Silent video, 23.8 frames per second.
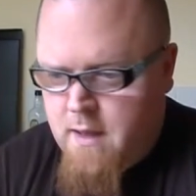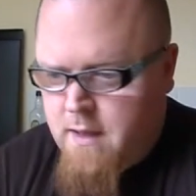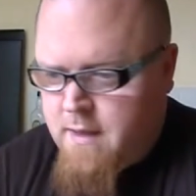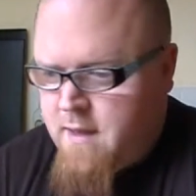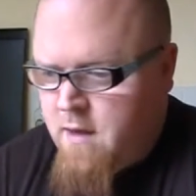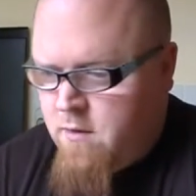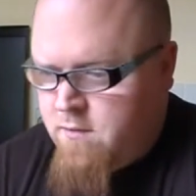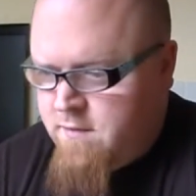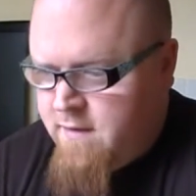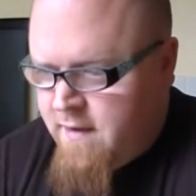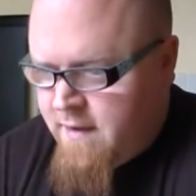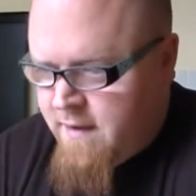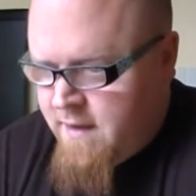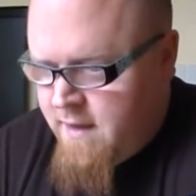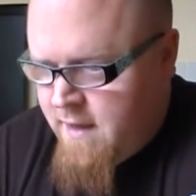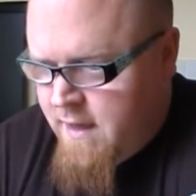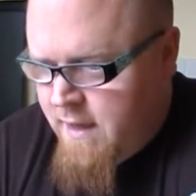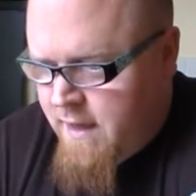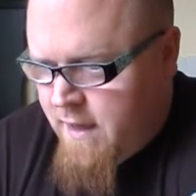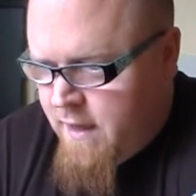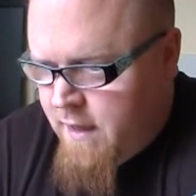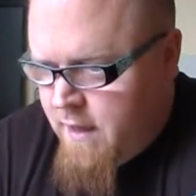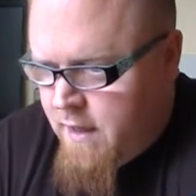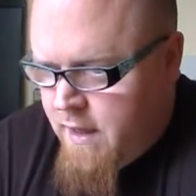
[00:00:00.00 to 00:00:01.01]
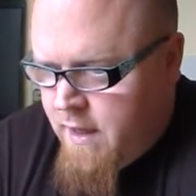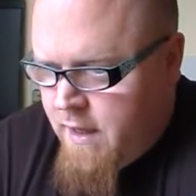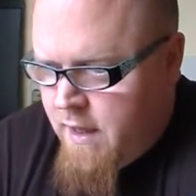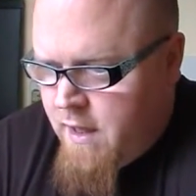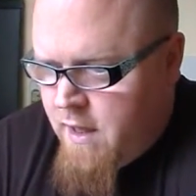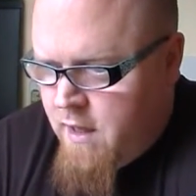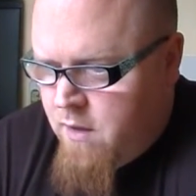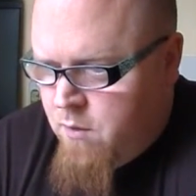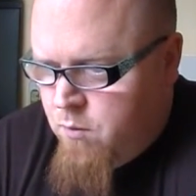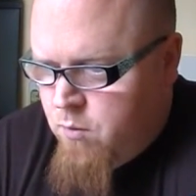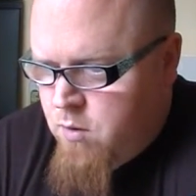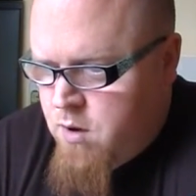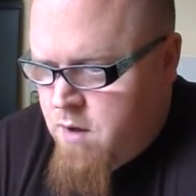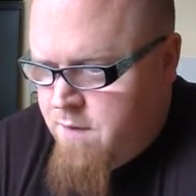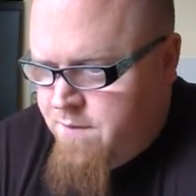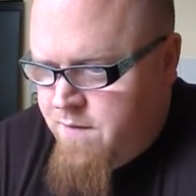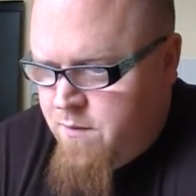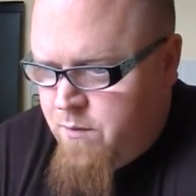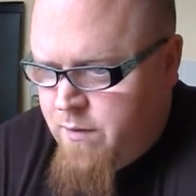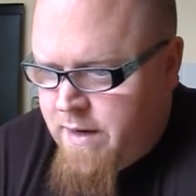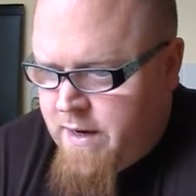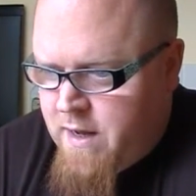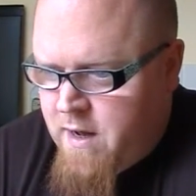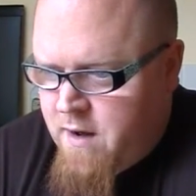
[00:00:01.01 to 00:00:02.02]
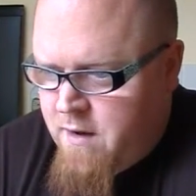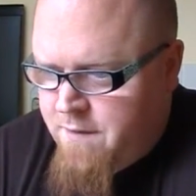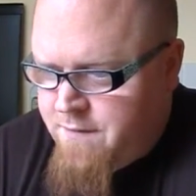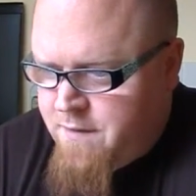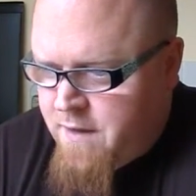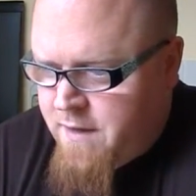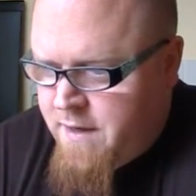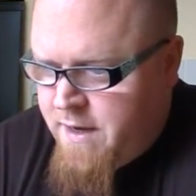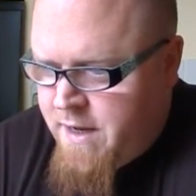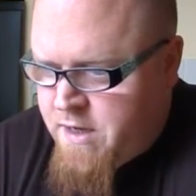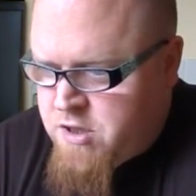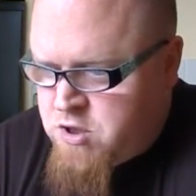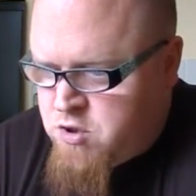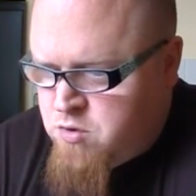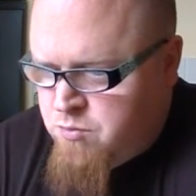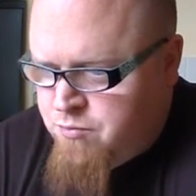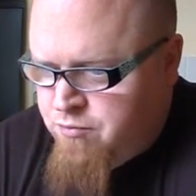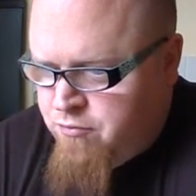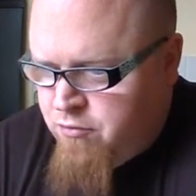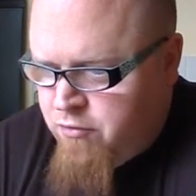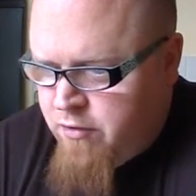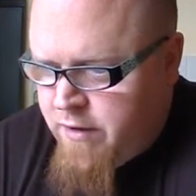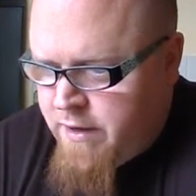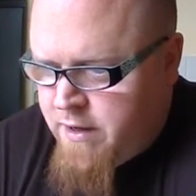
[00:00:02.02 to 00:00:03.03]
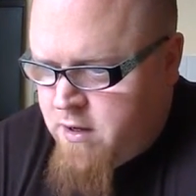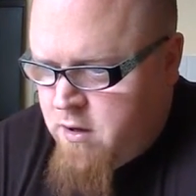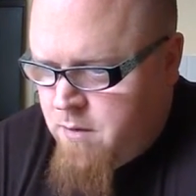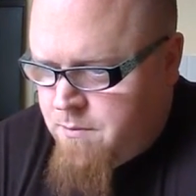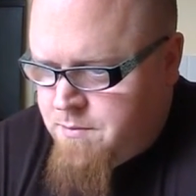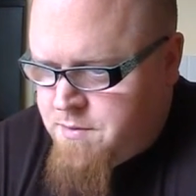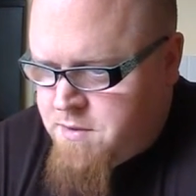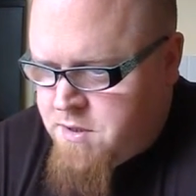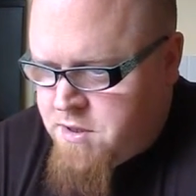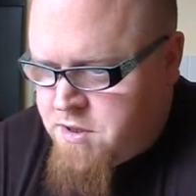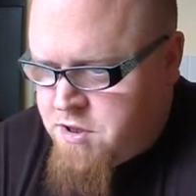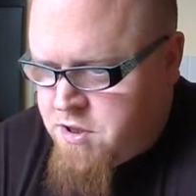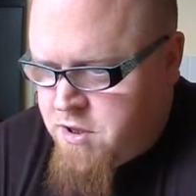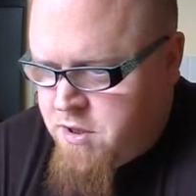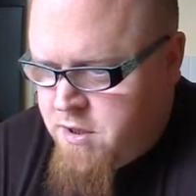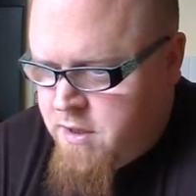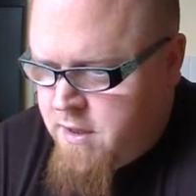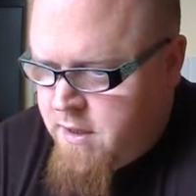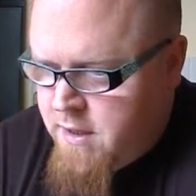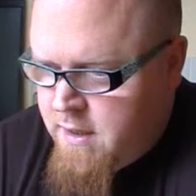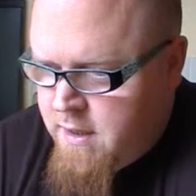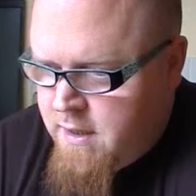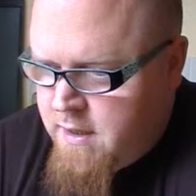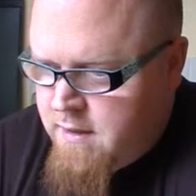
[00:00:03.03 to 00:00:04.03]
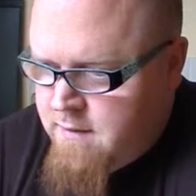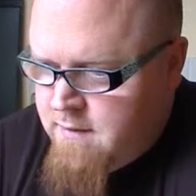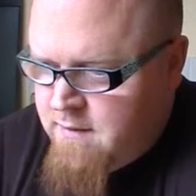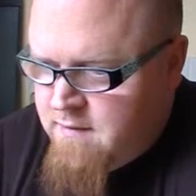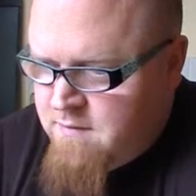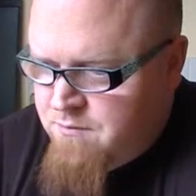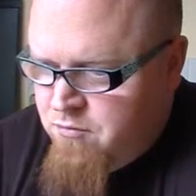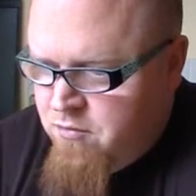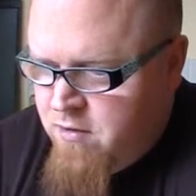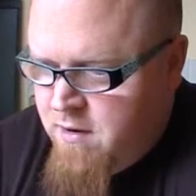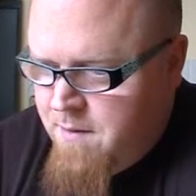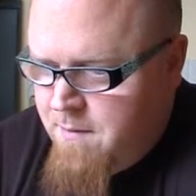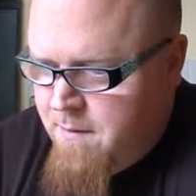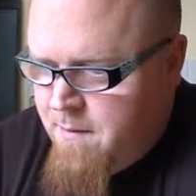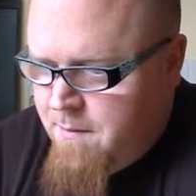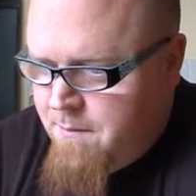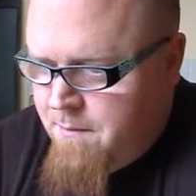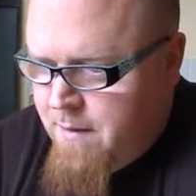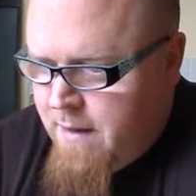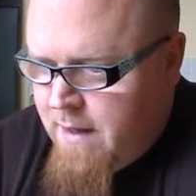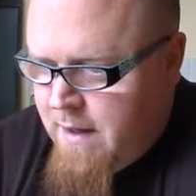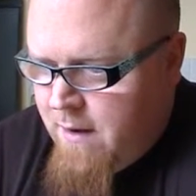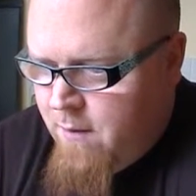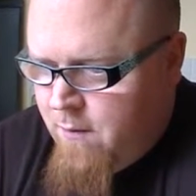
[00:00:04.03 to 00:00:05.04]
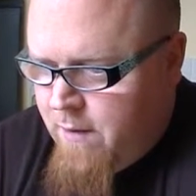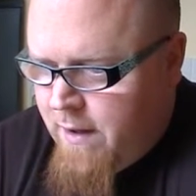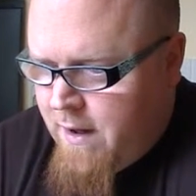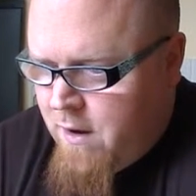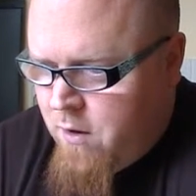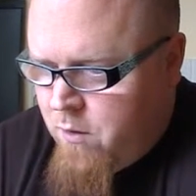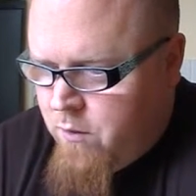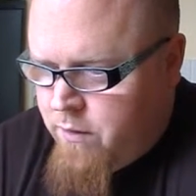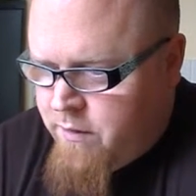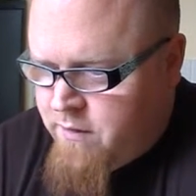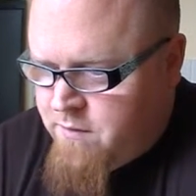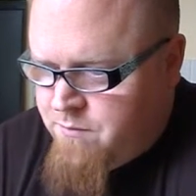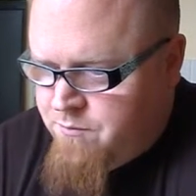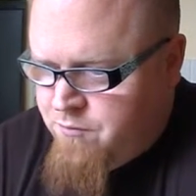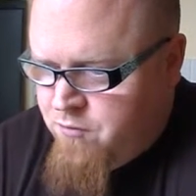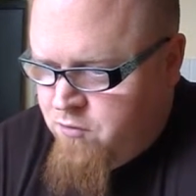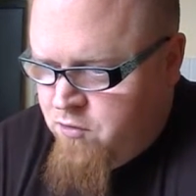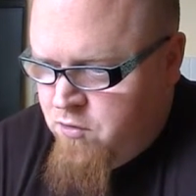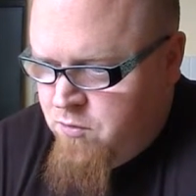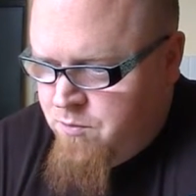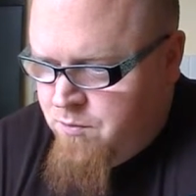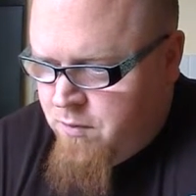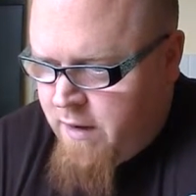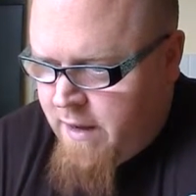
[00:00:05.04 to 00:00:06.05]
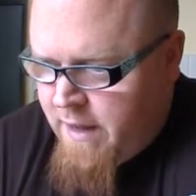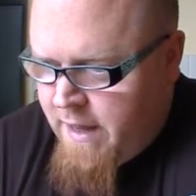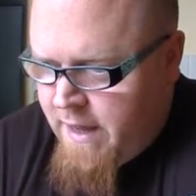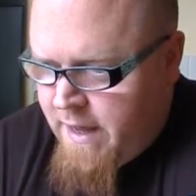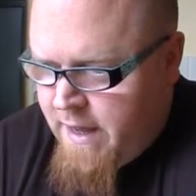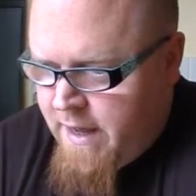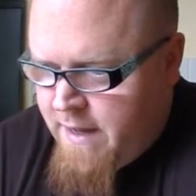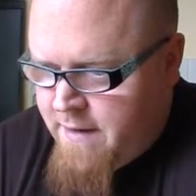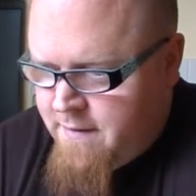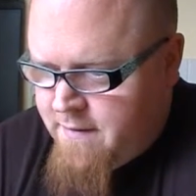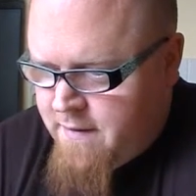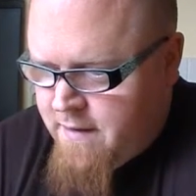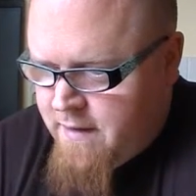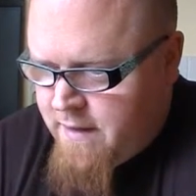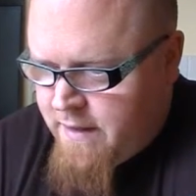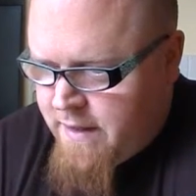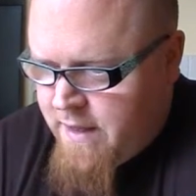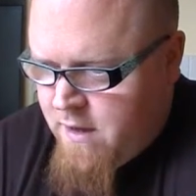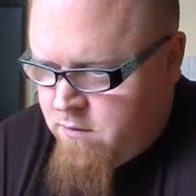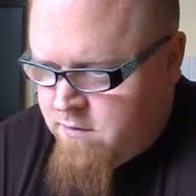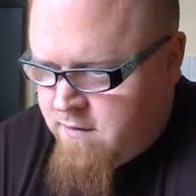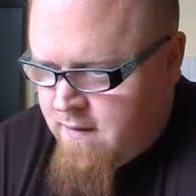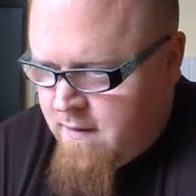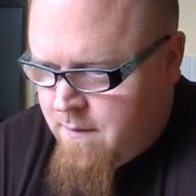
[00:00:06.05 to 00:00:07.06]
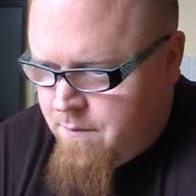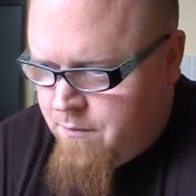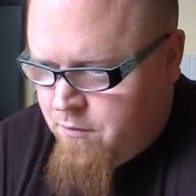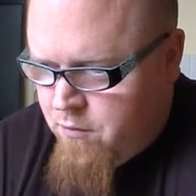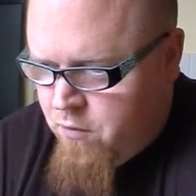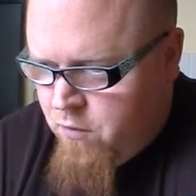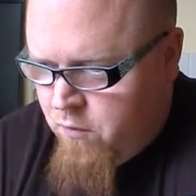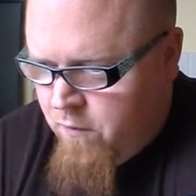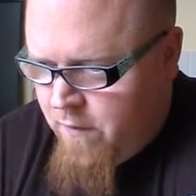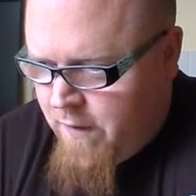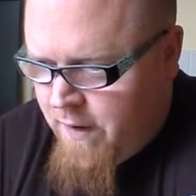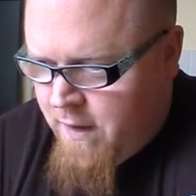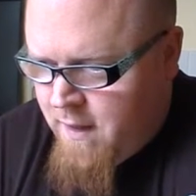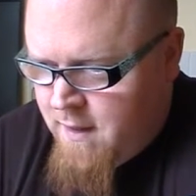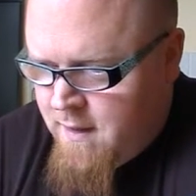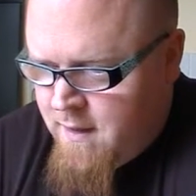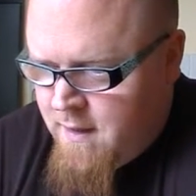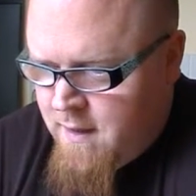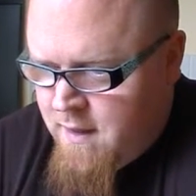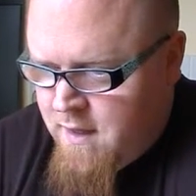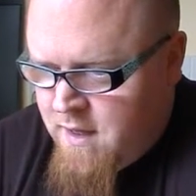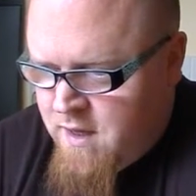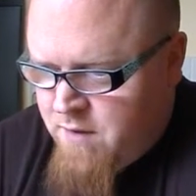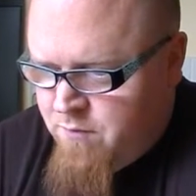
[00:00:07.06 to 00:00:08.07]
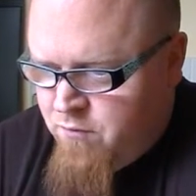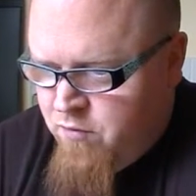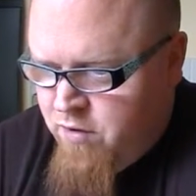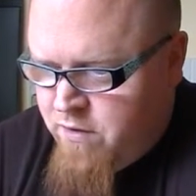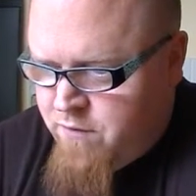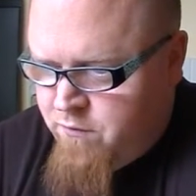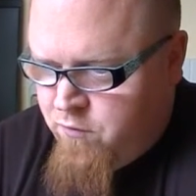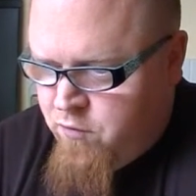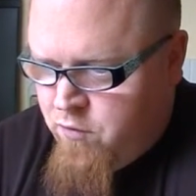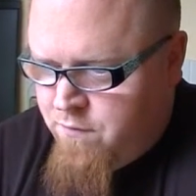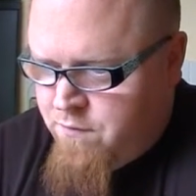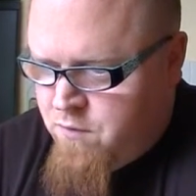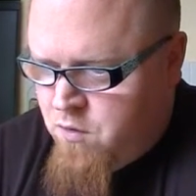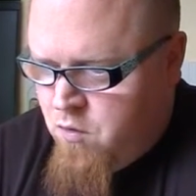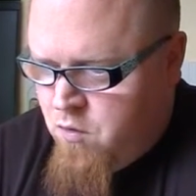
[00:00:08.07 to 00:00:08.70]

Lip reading: Keltek King, a worthy winner of the National Brewing Competition, this premium pale ale is brewed by hand at the Keltek Brewery in Redruth,